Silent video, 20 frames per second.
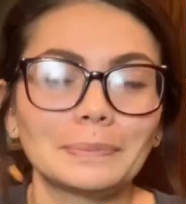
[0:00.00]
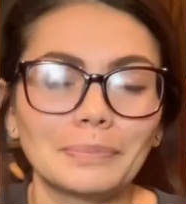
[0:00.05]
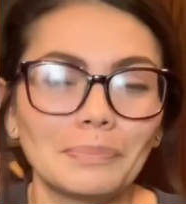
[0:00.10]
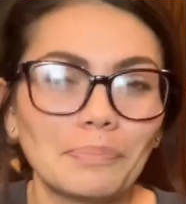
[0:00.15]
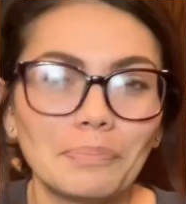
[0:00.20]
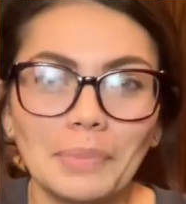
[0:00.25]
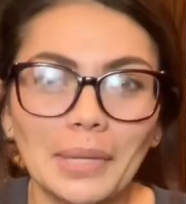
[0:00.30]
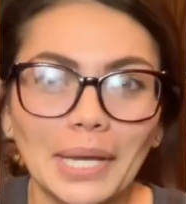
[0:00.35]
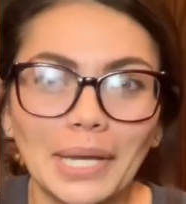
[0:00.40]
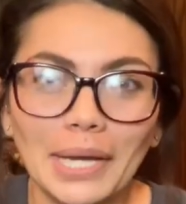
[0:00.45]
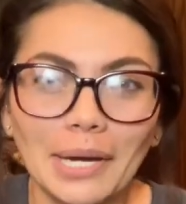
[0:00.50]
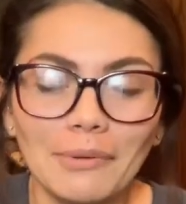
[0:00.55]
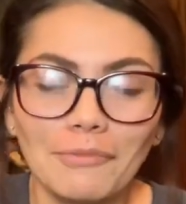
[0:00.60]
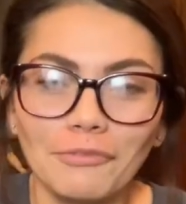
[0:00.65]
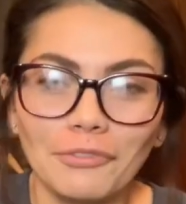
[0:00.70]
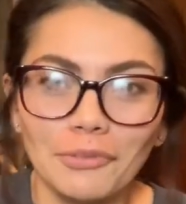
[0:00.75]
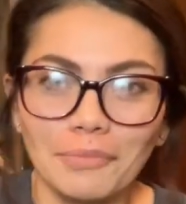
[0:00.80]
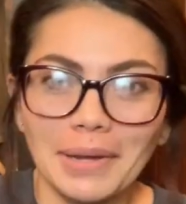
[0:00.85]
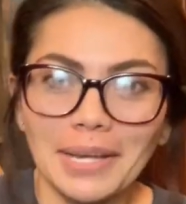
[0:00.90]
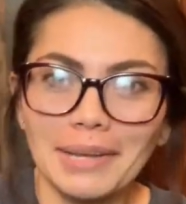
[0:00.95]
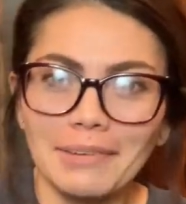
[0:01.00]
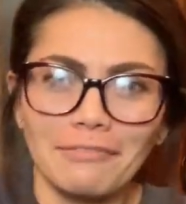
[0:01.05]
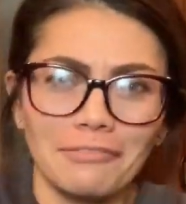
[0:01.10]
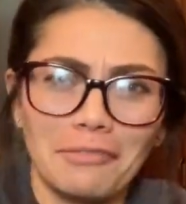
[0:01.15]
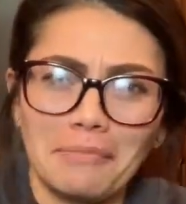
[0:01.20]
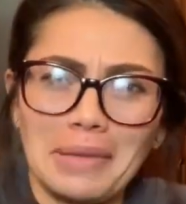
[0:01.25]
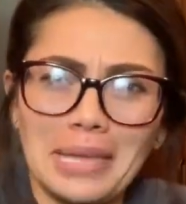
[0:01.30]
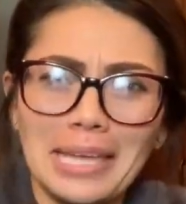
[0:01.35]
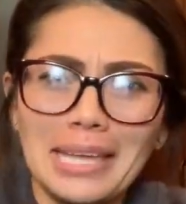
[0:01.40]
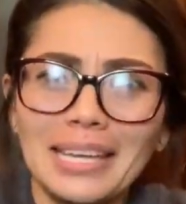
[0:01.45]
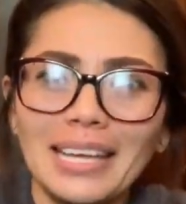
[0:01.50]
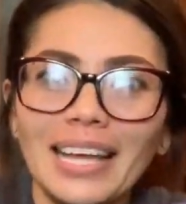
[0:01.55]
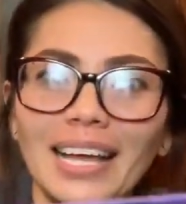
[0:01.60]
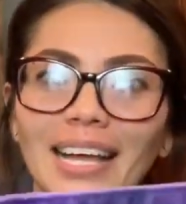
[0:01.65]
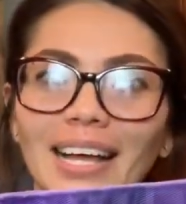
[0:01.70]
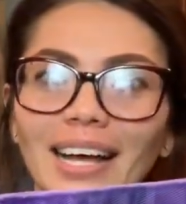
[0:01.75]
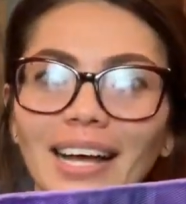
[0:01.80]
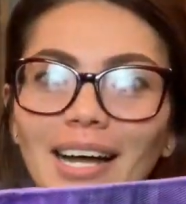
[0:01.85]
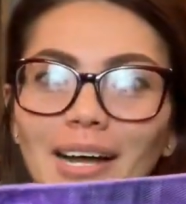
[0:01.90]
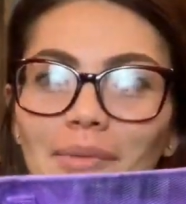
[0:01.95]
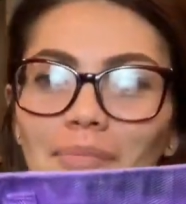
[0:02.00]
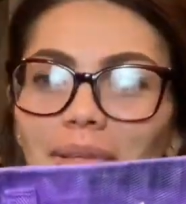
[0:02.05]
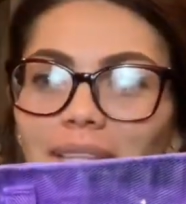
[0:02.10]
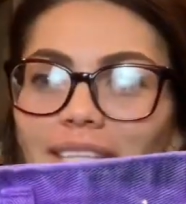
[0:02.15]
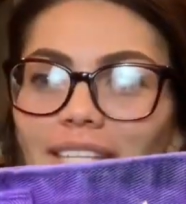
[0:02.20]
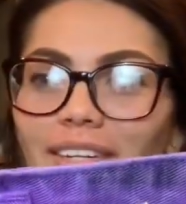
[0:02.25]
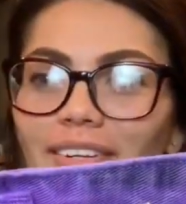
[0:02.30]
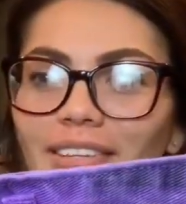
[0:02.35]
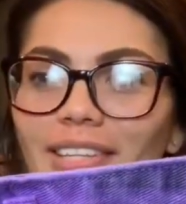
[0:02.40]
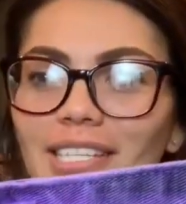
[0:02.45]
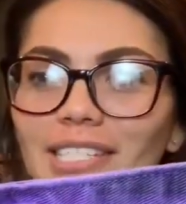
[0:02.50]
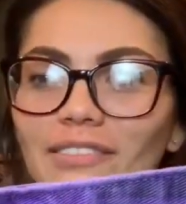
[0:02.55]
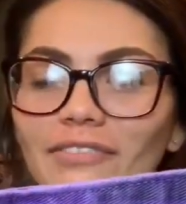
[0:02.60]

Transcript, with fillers: pickup for my, for me. Um, but they are these